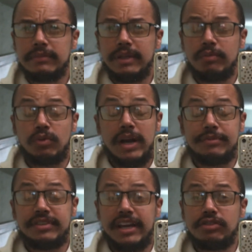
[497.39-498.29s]
And what I'm
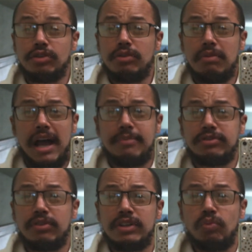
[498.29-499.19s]
saying true?
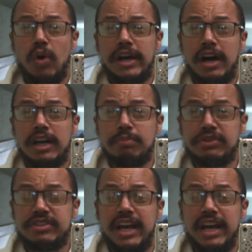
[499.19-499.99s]
Absolutely, 100%.